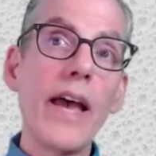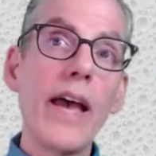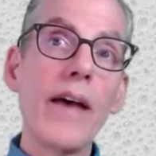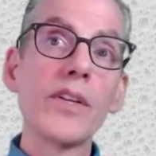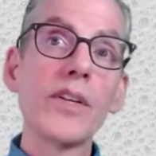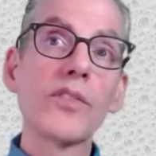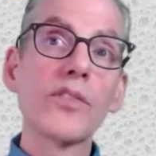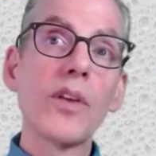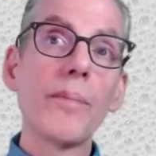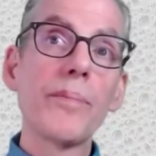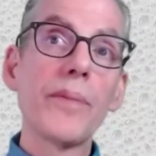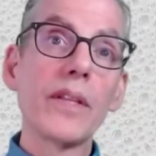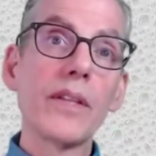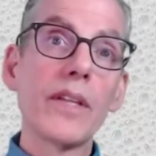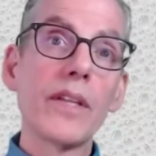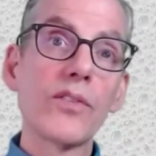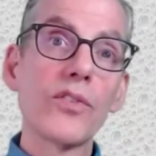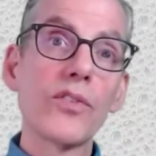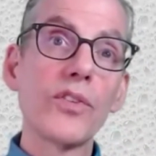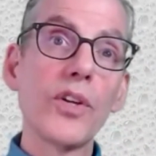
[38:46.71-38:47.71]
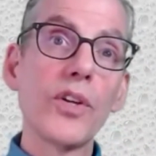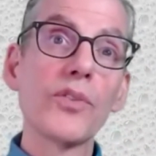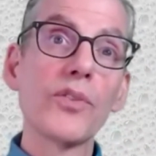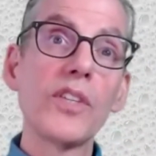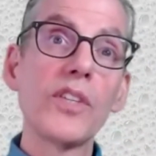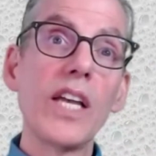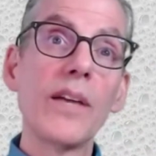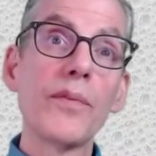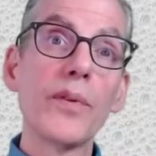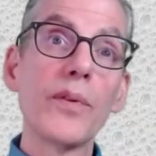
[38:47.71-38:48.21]
having something that's
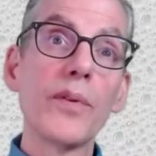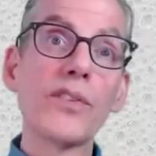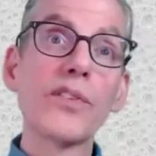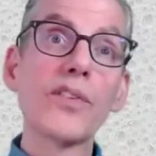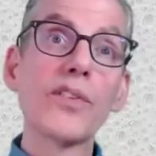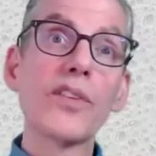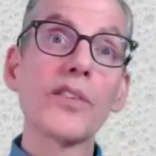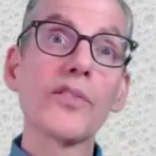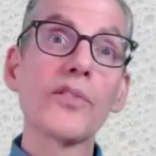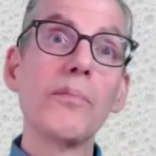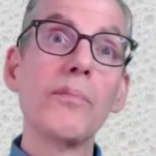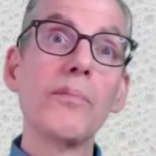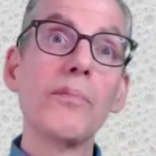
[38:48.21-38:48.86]
dosed every 6